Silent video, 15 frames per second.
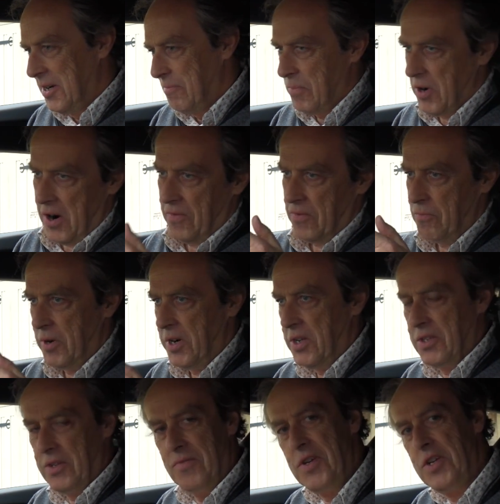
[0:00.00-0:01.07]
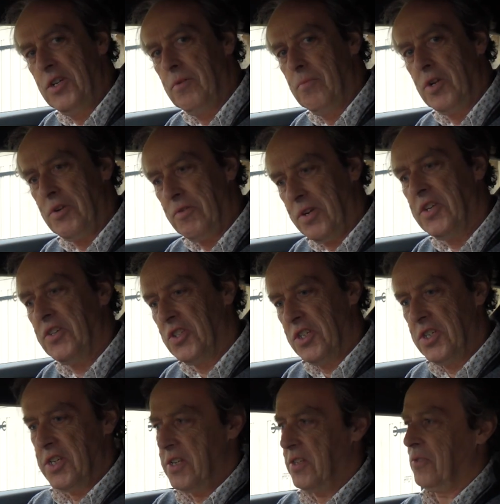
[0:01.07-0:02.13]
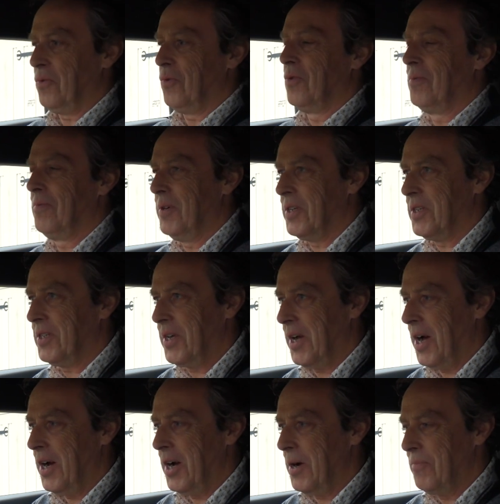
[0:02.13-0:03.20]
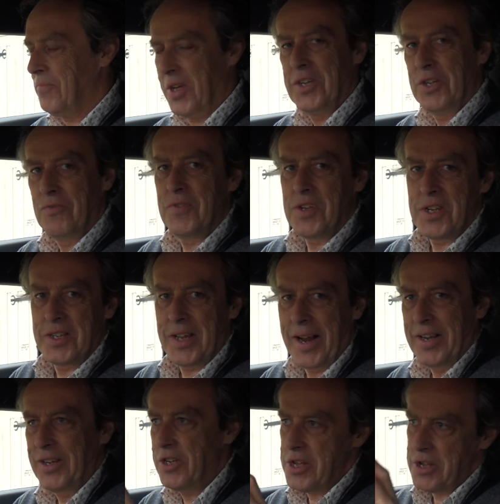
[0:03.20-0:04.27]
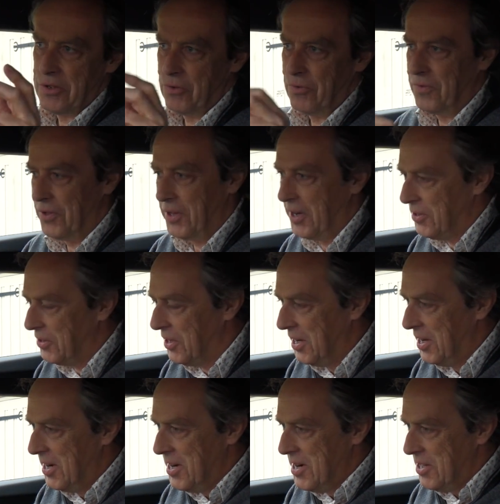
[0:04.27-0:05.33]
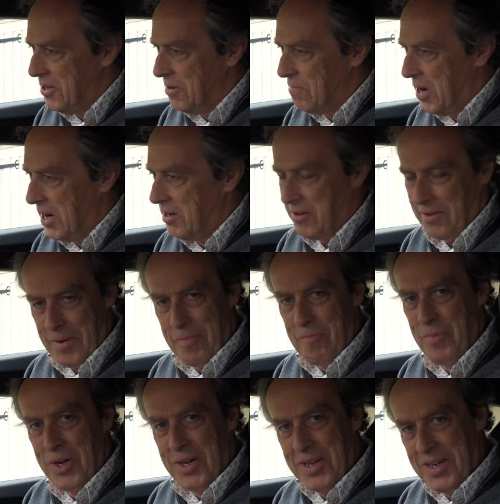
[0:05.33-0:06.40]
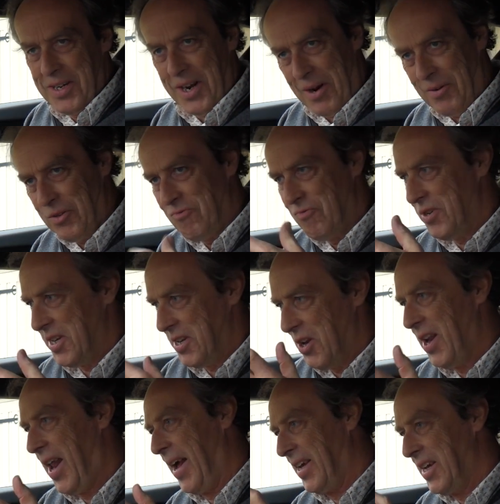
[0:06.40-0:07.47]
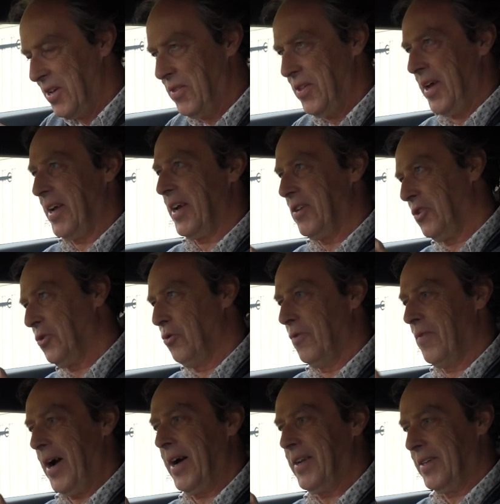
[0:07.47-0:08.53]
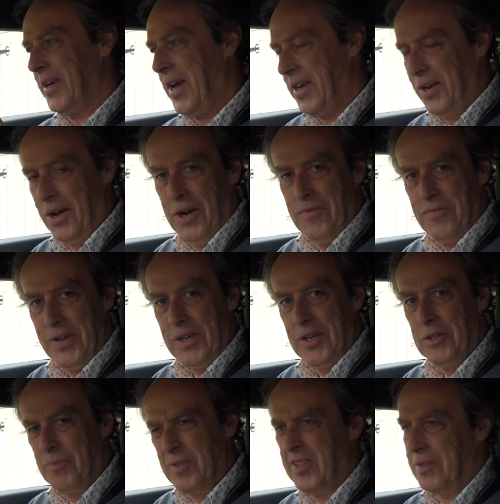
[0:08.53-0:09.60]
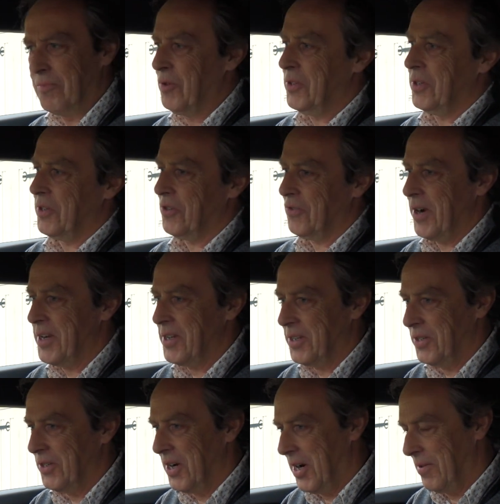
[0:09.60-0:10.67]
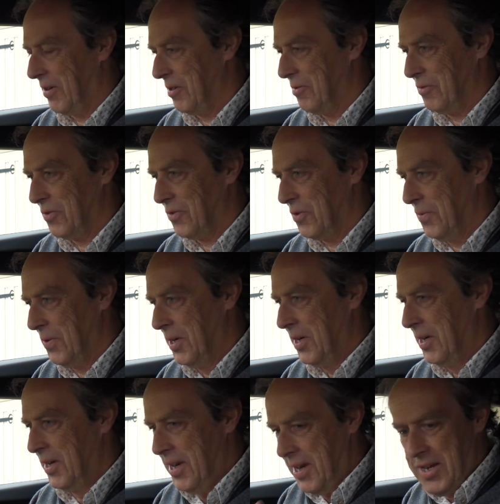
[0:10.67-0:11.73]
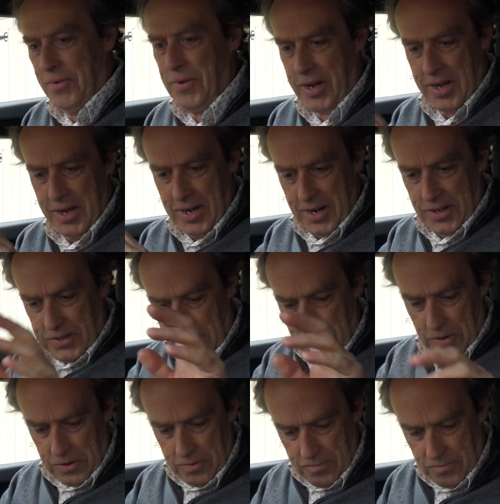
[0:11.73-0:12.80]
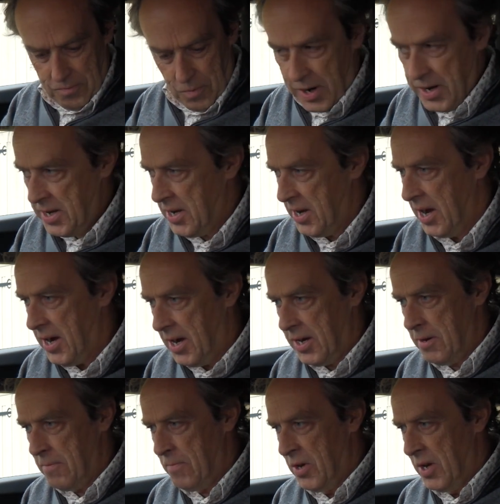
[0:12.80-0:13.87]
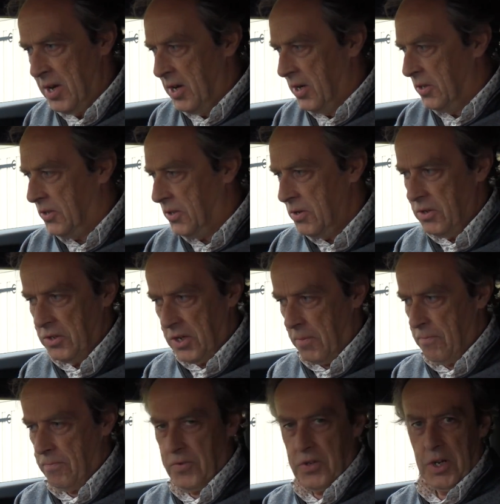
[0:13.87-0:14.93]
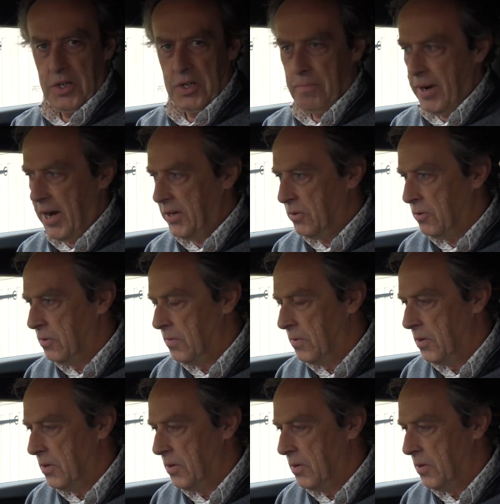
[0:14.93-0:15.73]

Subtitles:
Apart from when it's a VW and it's a diesel, which they did a V10 diesel for those that might remember, and that was a really laggy thing. It sort of had headline figures, but it wasn't great to drive, I always thought. Anyway, let's get on the way. As soon as I touch the paddle,